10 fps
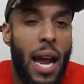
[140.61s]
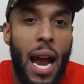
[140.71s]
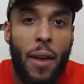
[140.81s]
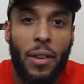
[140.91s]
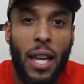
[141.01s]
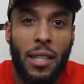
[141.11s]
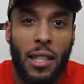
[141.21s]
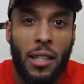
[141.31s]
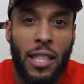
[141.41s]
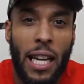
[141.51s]
Everything's
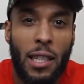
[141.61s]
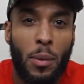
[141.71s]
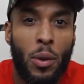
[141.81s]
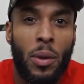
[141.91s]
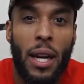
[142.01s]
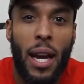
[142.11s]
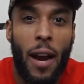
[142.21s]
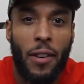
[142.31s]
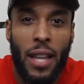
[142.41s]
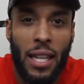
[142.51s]
interchangeable,
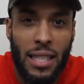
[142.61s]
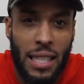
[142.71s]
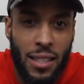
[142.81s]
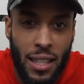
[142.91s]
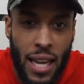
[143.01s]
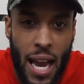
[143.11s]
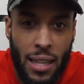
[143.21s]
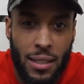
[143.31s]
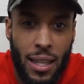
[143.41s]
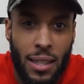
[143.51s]
everything's easily
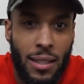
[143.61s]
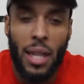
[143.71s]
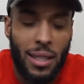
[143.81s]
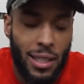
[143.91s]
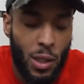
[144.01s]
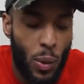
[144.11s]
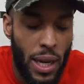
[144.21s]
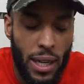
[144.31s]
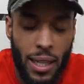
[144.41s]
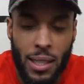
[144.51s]
accessed. That's just the
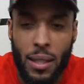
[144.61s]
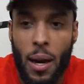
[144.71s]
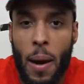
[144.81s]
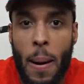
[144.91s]
way it is.